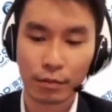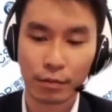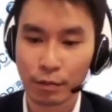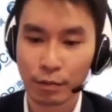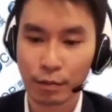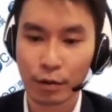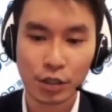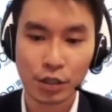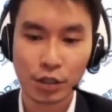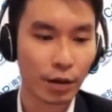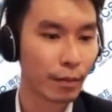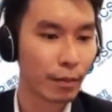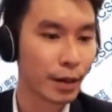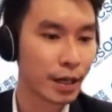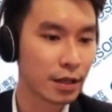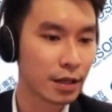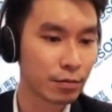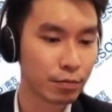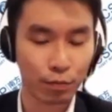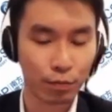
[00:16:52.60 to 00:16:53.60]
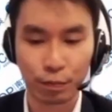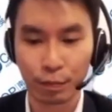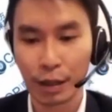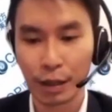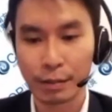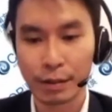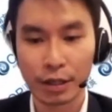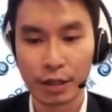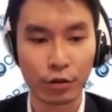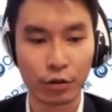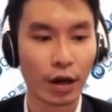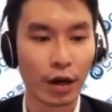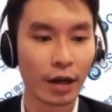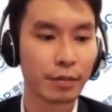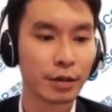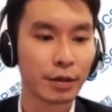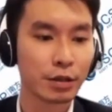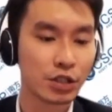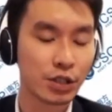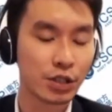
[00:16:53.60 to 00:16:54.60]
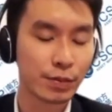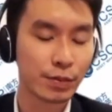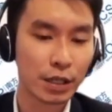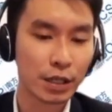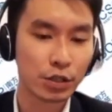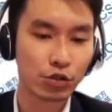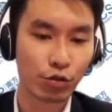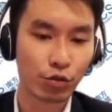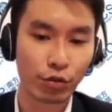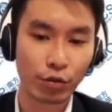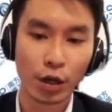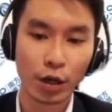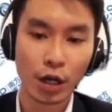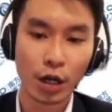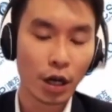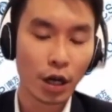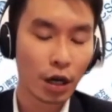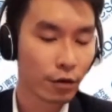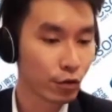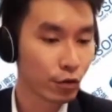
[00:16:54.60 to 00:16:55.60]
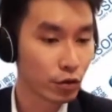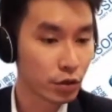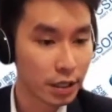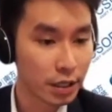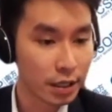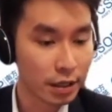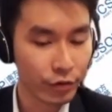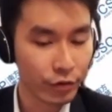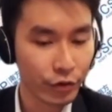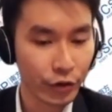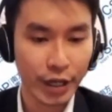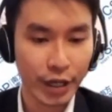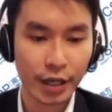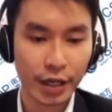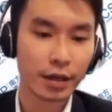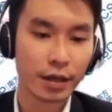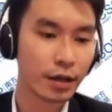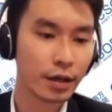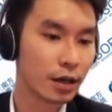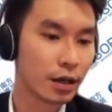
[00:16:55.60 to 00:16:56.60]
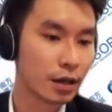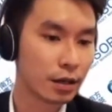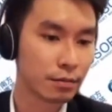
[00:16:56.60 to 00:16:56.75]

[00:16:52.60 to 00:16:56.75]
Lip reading: most of our money. Maybe you are able to spend through food delivery,